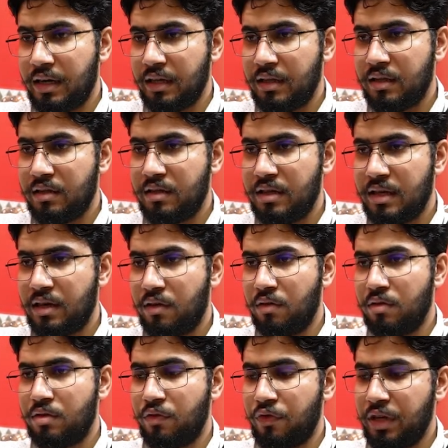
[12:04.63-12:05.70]
in z
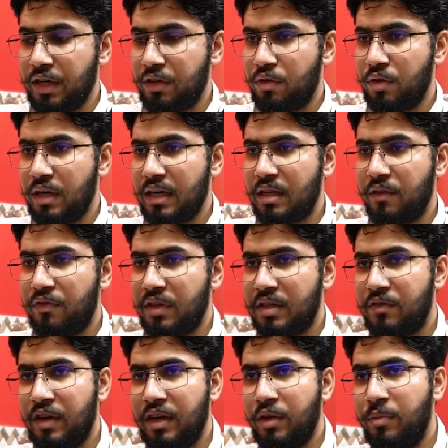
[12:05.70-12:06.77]
also we need to get the
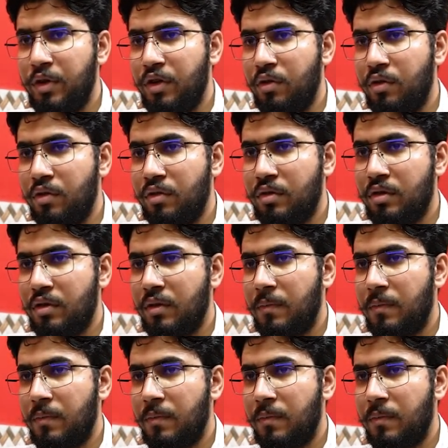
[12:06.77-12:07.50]
first value because